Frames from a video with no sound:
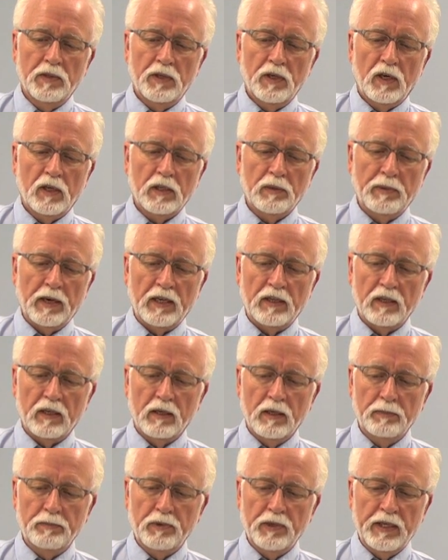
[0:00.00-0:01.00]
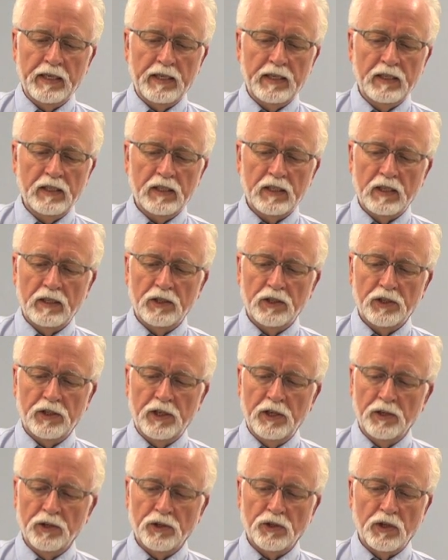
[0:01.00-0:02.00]
we talked about the clip leads and
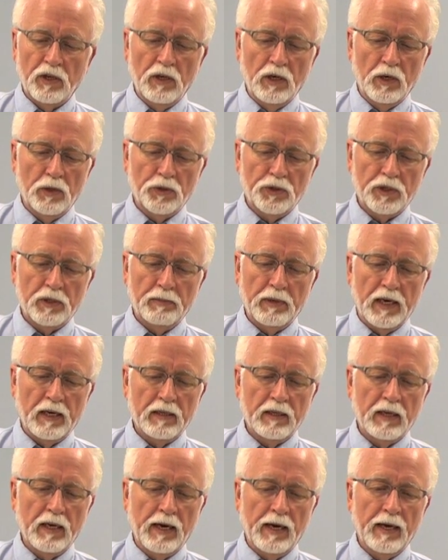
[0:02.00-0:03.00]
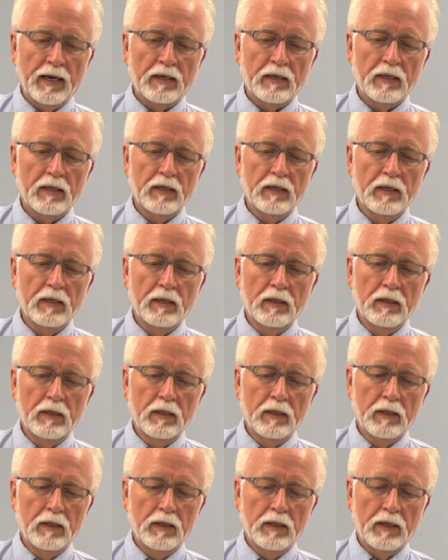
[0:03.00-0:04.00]
just here's the notes about that
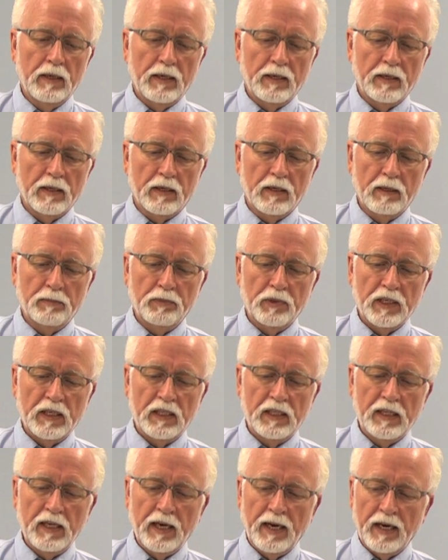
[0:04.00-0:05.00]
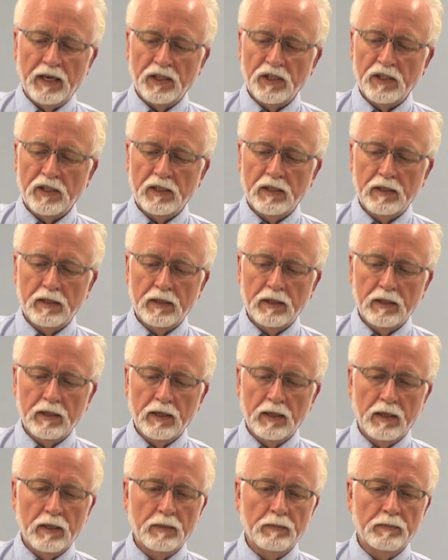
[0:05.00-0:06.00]
and the clip lead test,
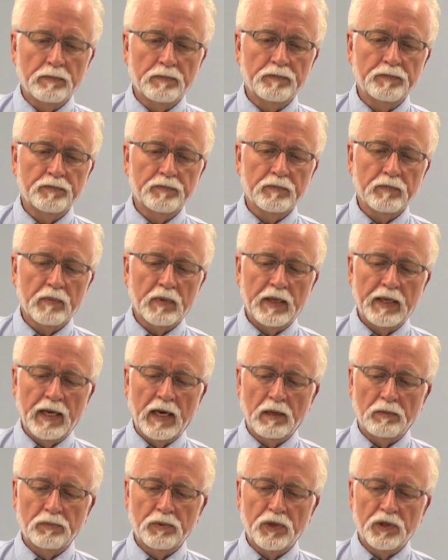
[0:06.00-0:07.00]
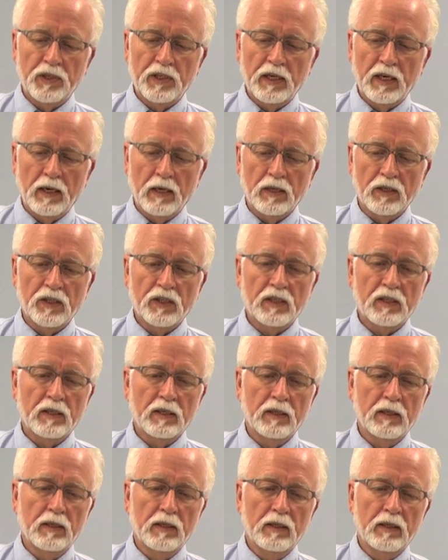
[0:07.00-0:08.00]
um, the output
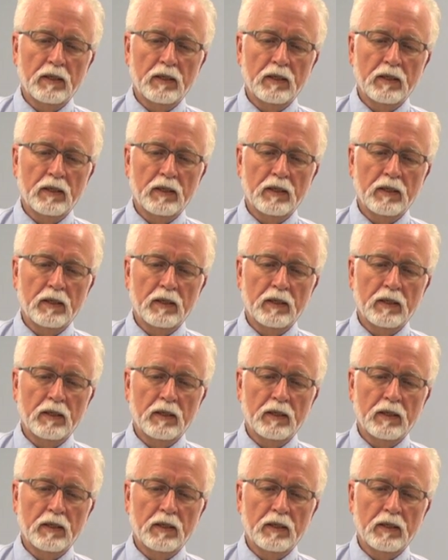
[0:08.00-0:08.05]
test,